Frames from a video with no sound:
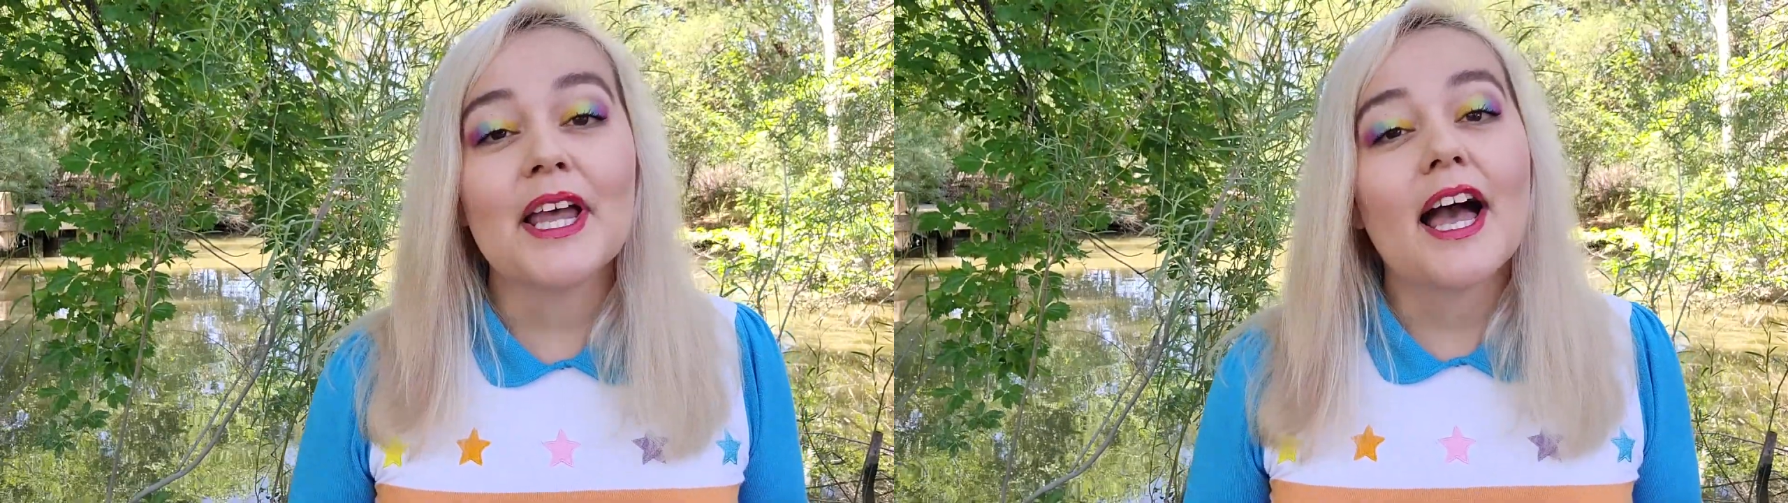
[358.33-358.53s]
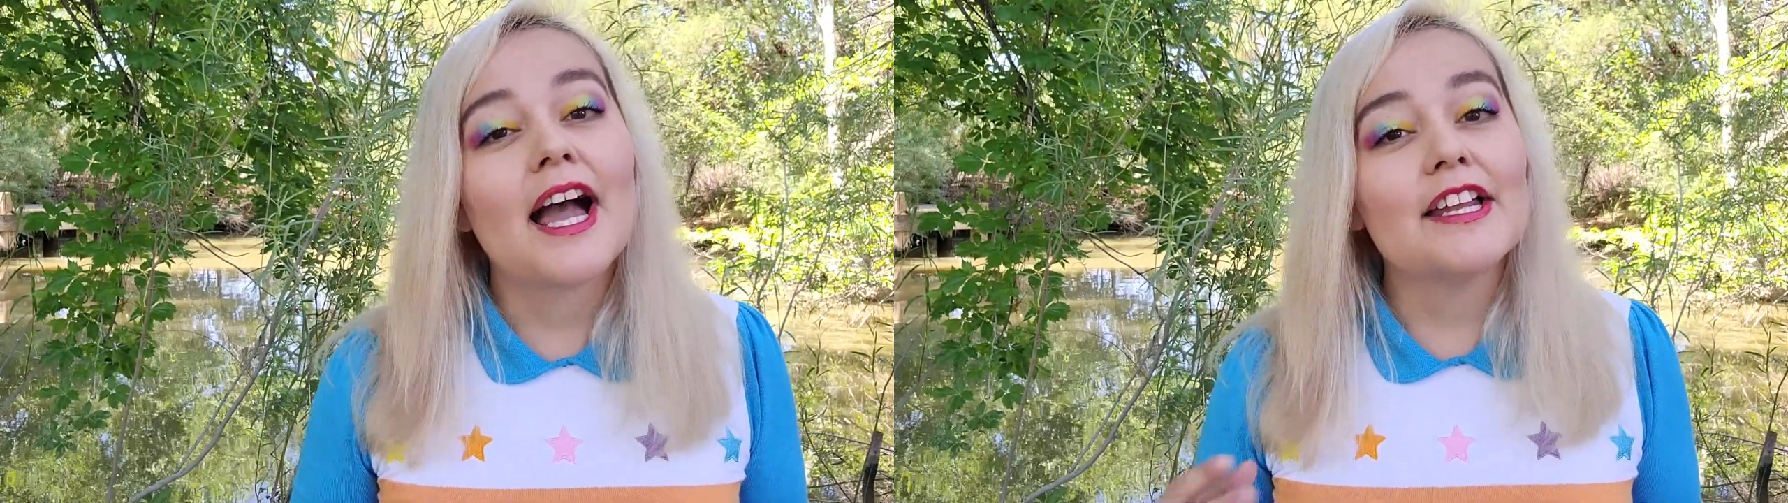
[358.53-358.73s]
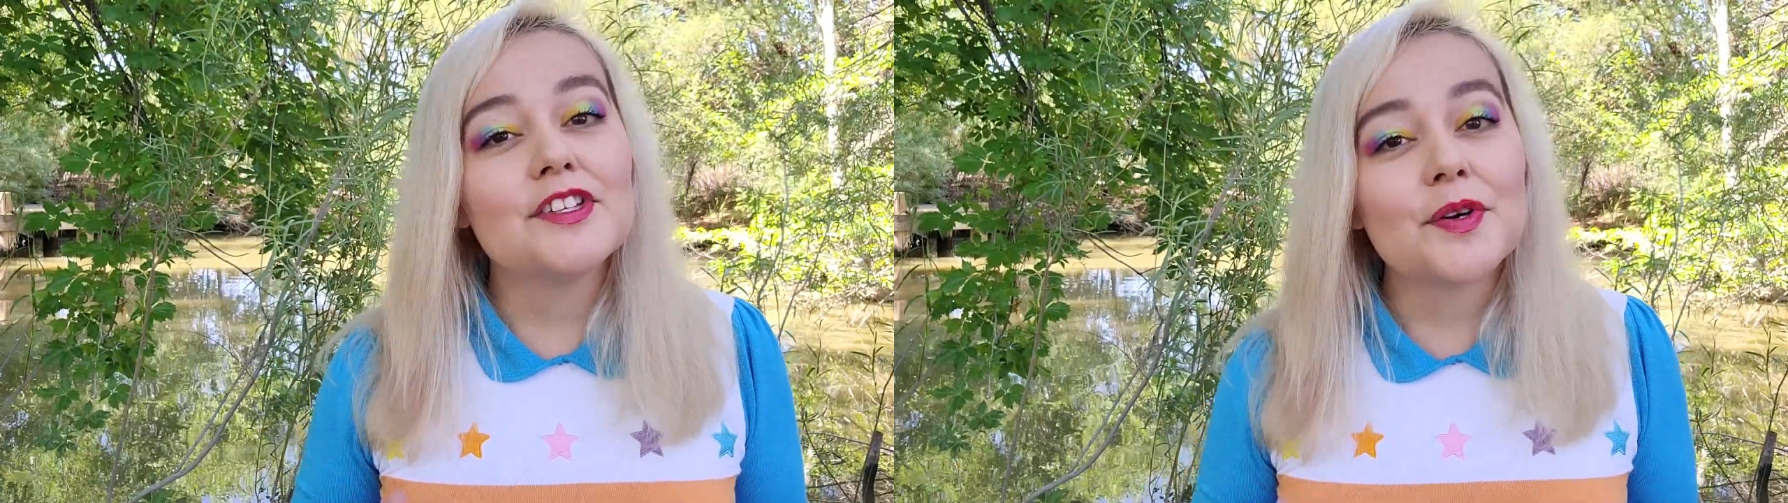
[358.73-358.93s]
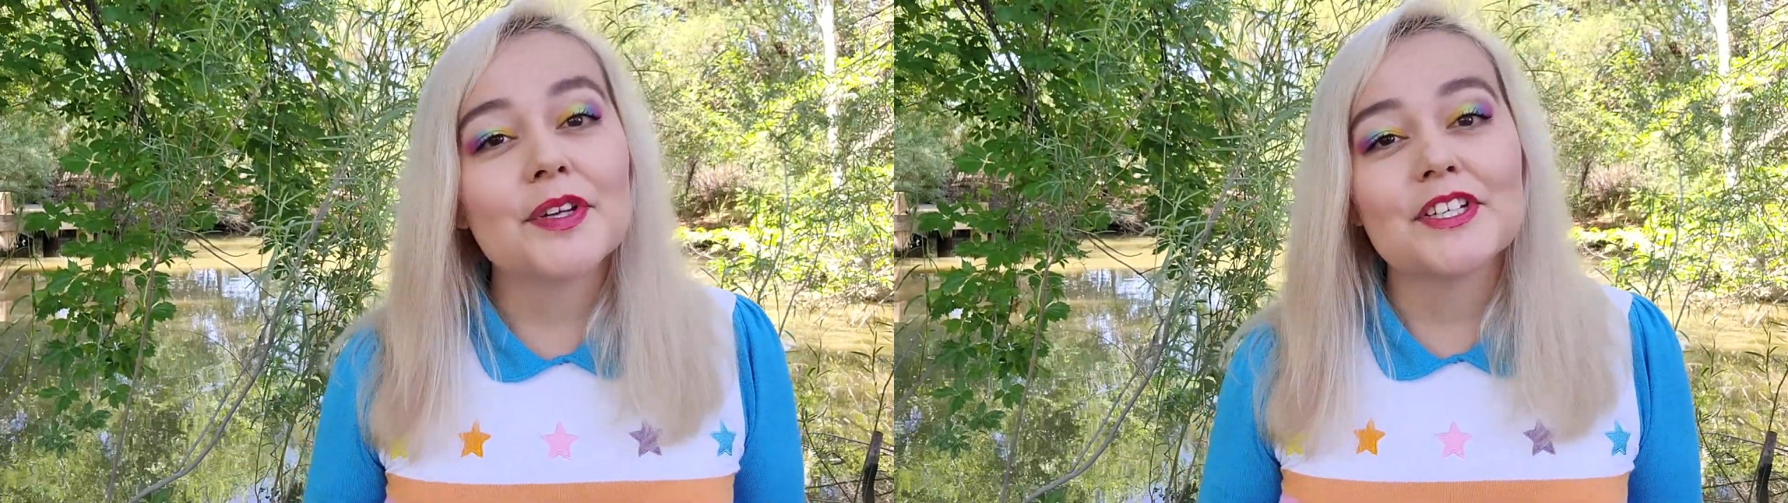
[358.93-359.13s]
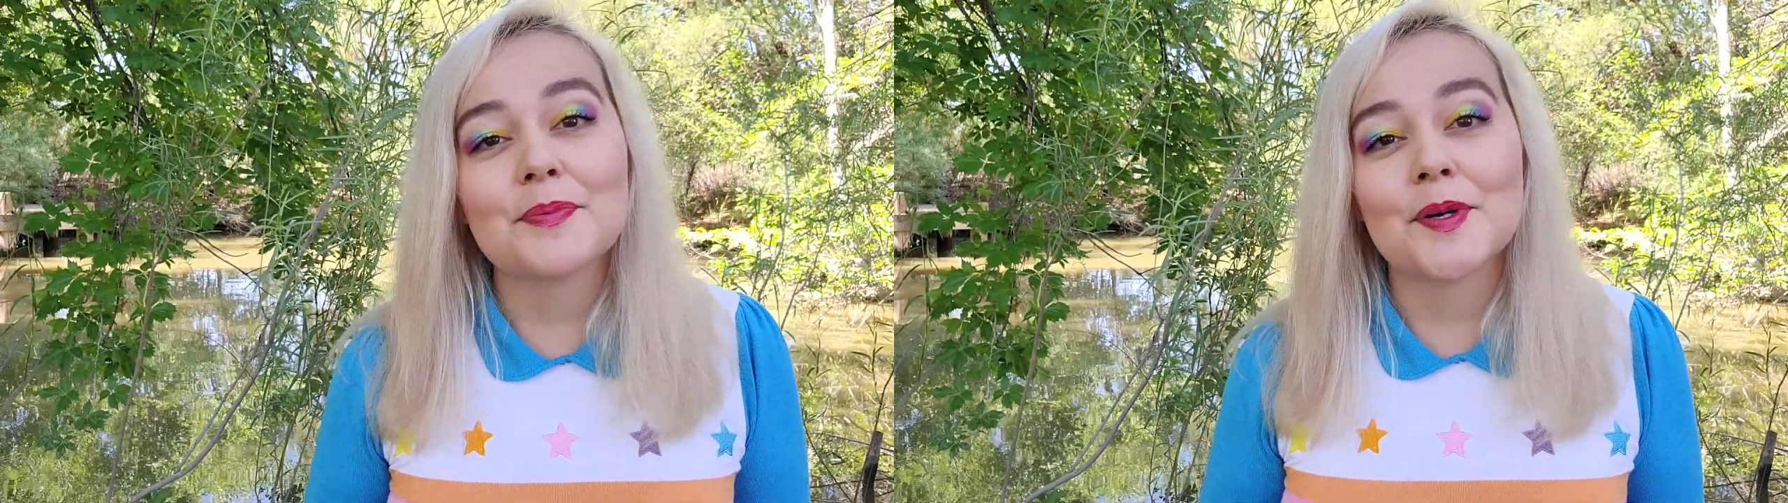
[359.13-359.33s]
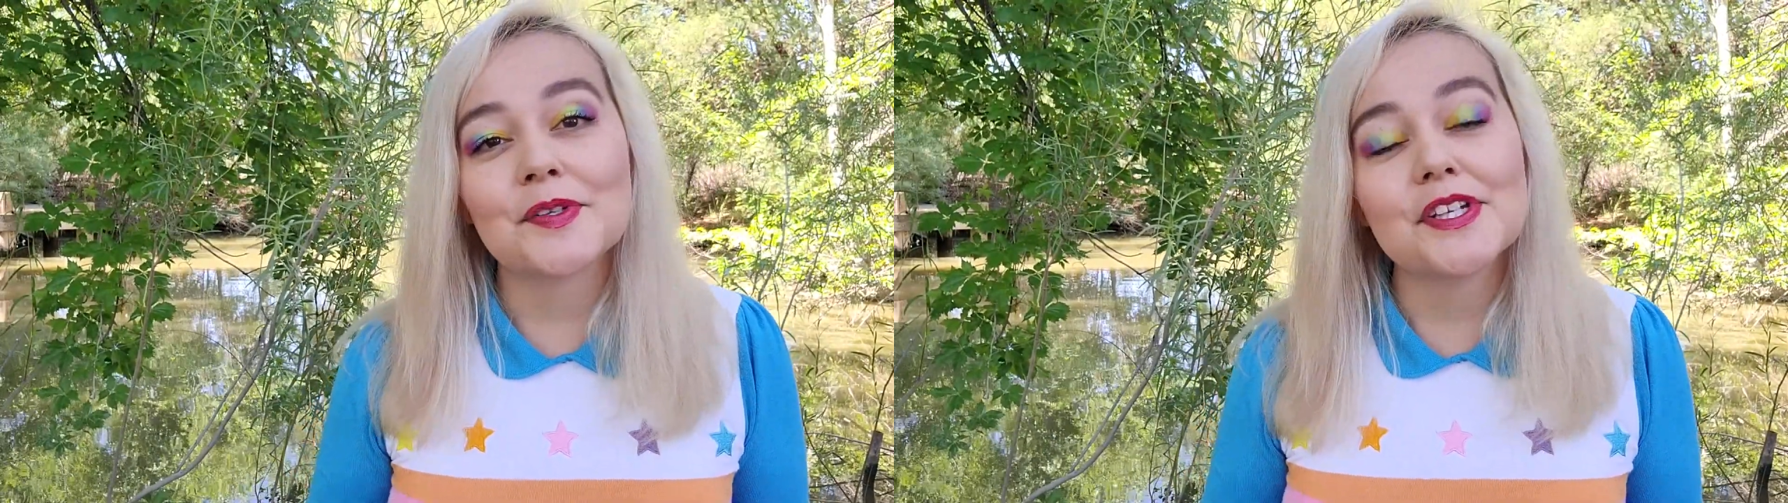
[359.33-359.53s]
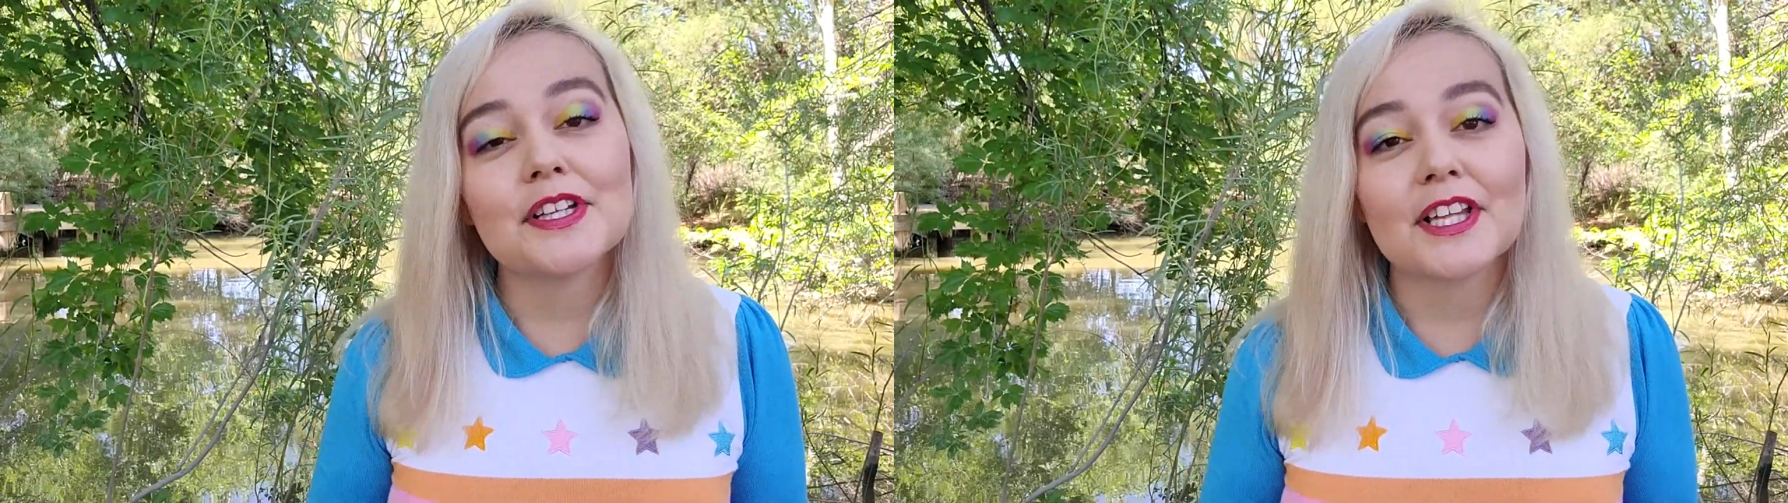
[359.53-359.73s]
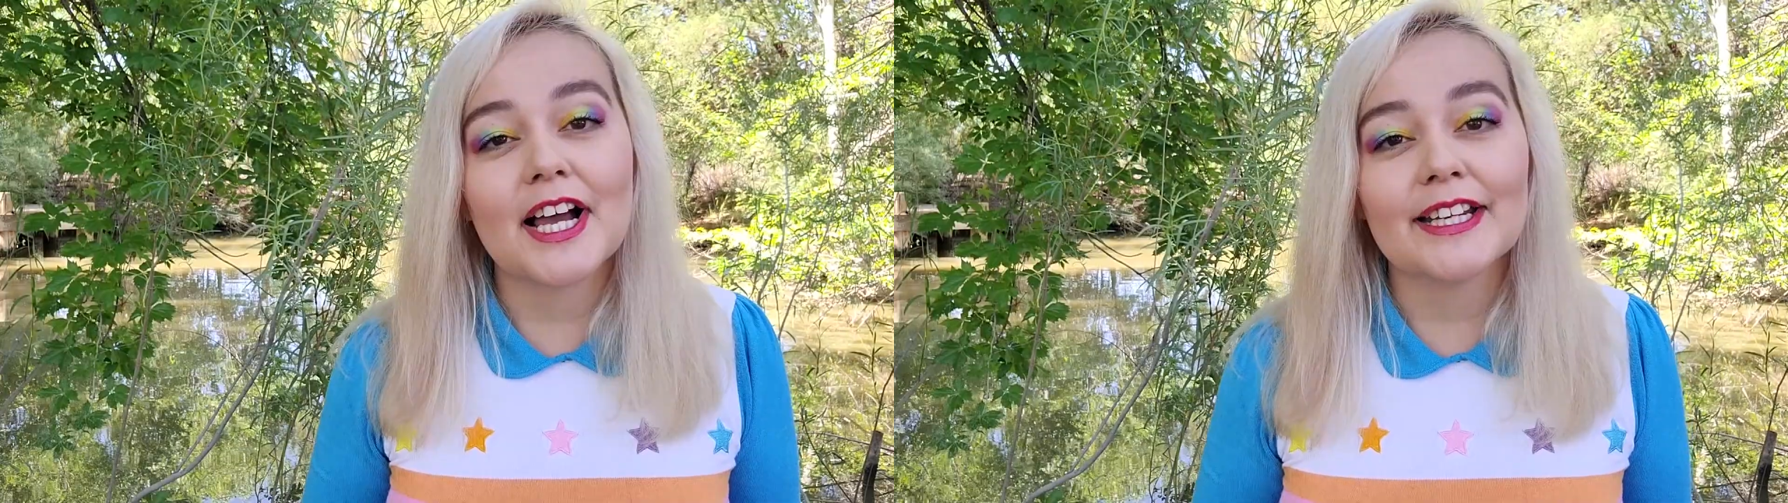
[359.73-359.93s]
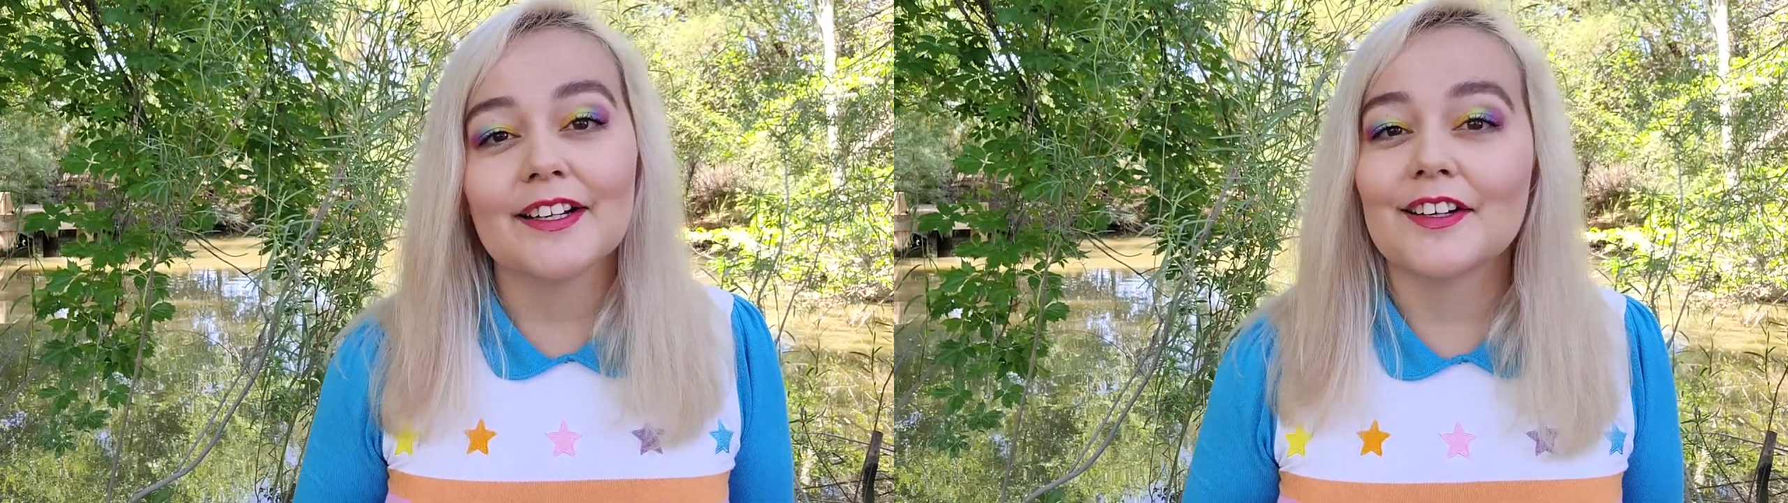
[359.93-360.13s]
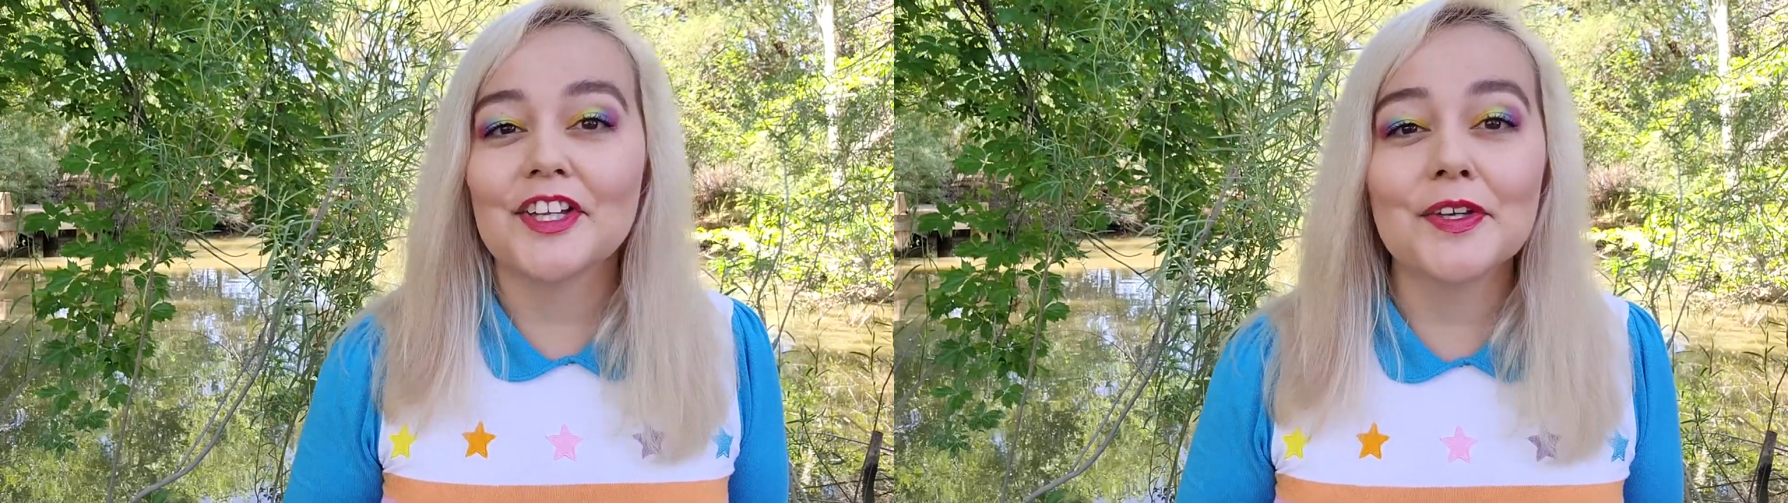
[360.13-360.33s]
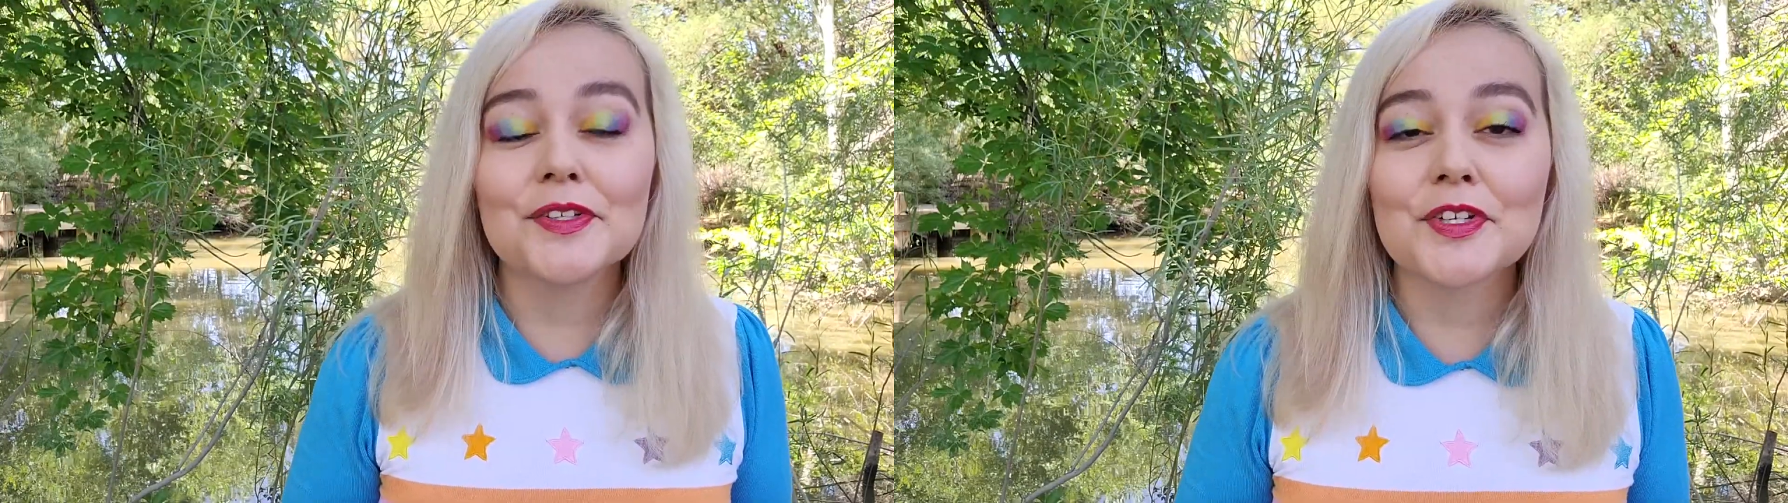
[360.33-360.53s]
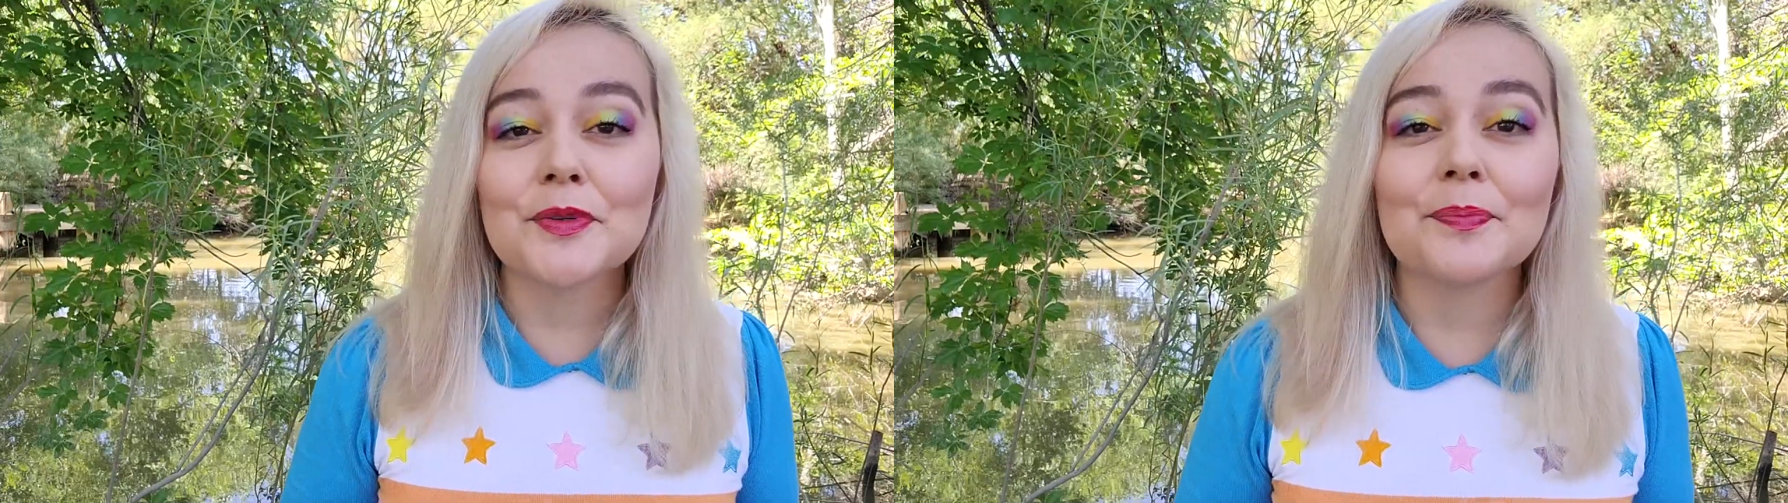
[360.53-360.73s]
I don't get to post a lot here on YouTube,